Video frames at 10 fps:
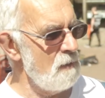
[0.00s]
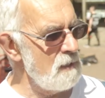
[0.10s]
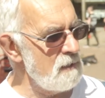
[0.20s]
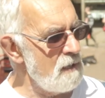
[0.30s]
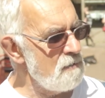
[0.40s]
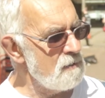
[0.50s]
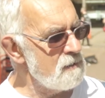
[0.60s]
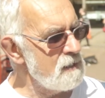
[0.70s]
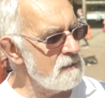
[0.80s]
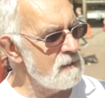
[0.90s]
And I
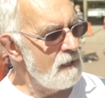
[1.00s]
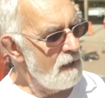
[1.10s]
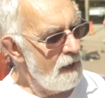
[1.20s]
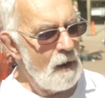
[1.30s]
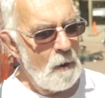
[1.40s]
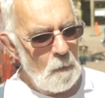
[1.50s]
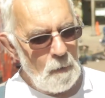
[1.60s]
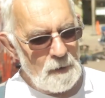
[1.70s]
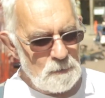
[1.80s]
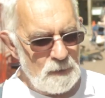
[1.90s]
think it,
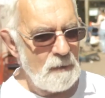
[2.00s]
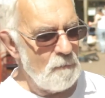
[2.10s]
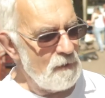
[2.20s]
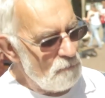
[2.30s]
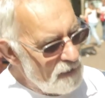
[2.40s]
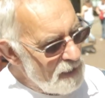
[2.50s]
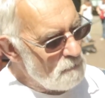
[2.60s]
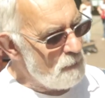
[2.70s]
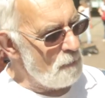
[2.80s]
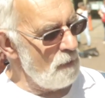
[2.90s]
whereas we
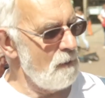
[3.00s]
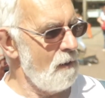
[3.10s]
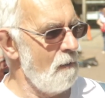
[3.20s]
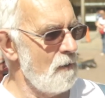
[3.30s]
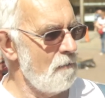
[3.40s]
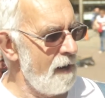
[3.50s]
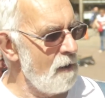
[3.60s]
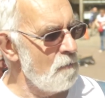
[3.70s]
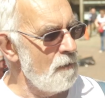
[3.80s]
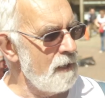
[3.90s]
need people on the
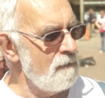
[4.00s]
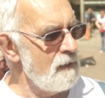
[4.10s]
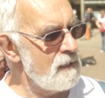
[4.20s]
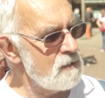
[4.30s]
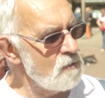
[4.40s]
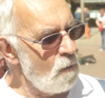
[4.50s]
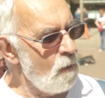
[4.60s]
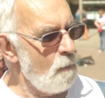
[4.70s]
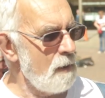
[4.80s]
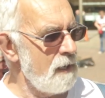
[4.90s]
ground really, and that's not
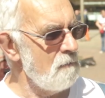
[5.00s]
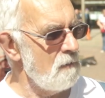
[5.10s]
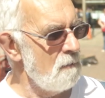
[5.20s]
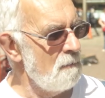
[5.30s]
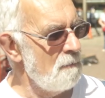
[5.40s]
what we're given.